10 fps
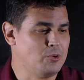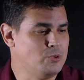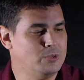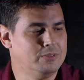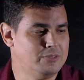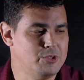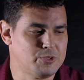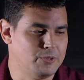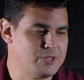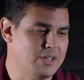cool,
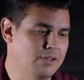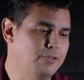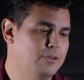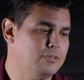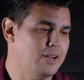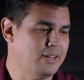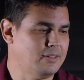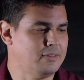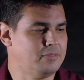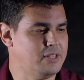useful stuff, right?
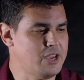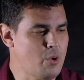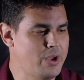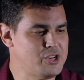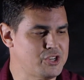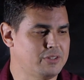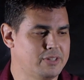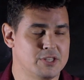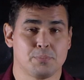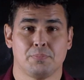The equation
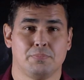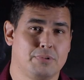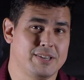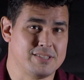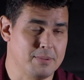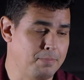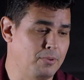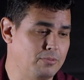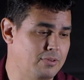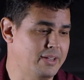is pretty
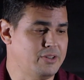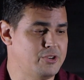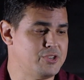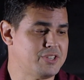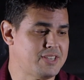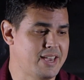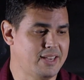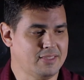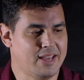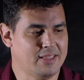simple, right? You're just
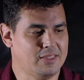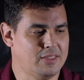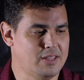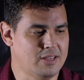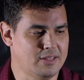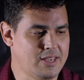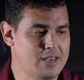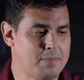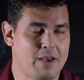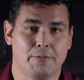saying that the
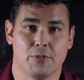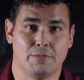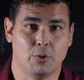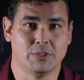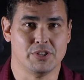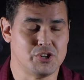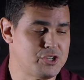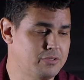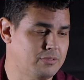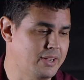EMF or the
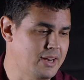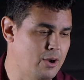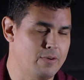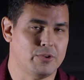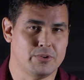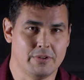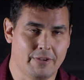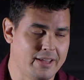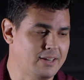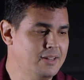voltage, right, however you
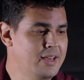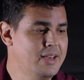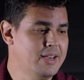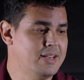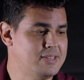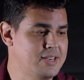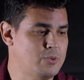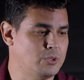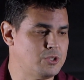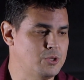define it, is
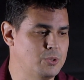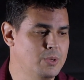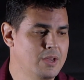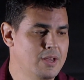equal to